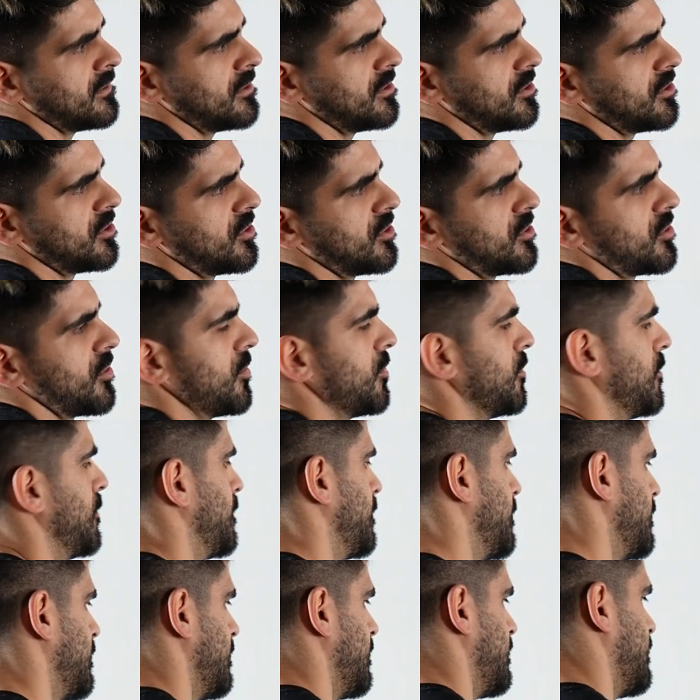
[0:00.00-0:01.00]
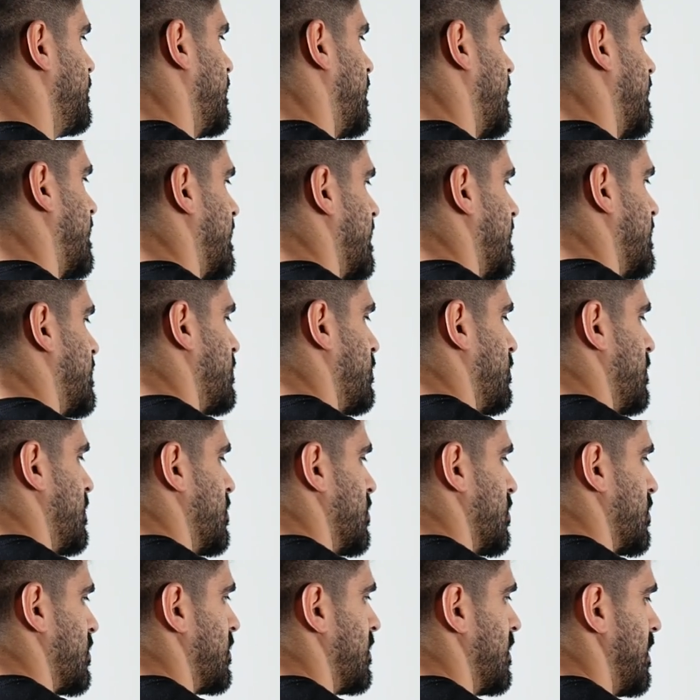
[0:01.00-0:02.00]
so I guess we
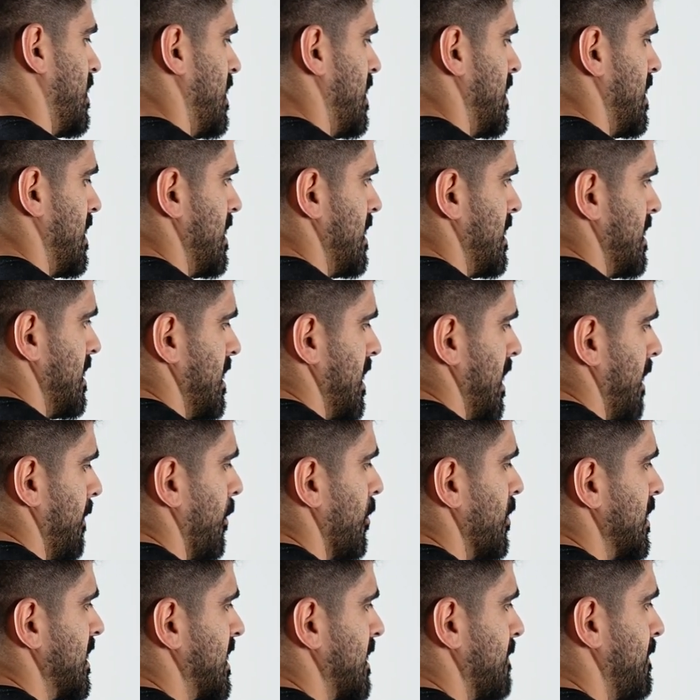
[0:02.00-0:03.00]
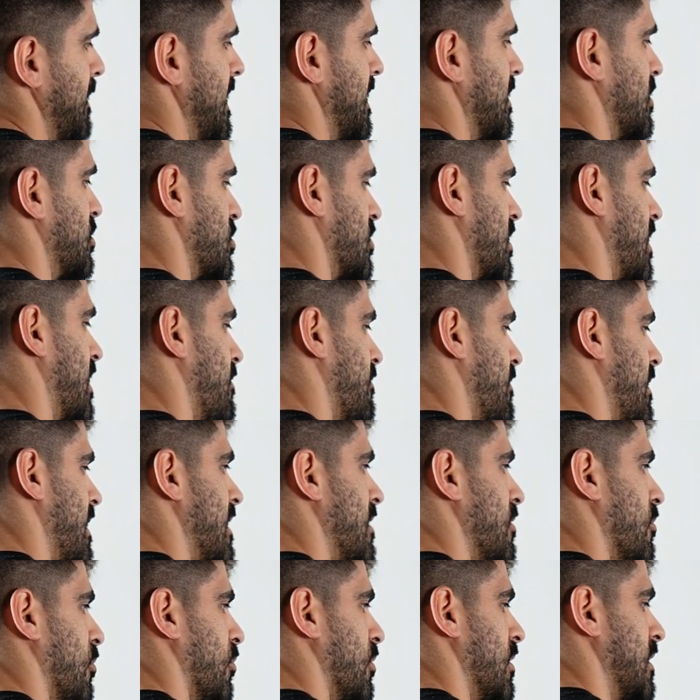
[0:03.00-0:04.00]
just, I'm always debating, should I
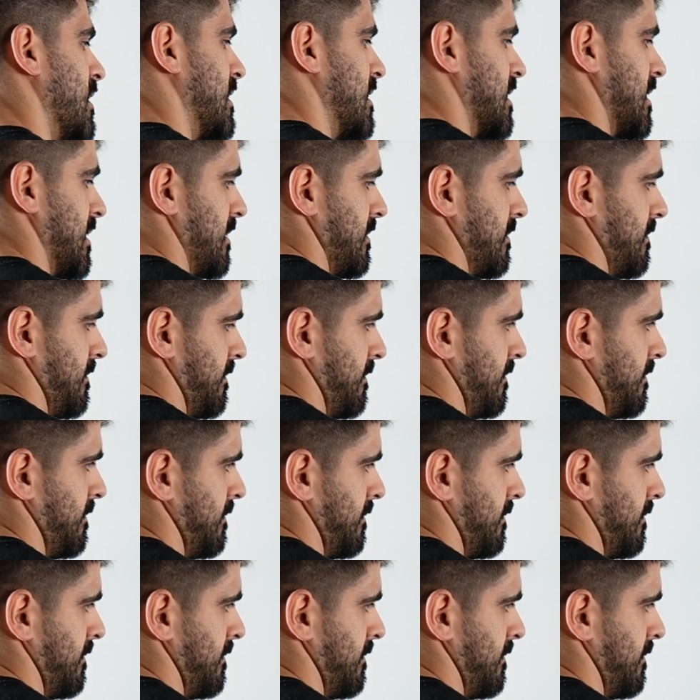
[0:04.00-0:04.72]
write all again?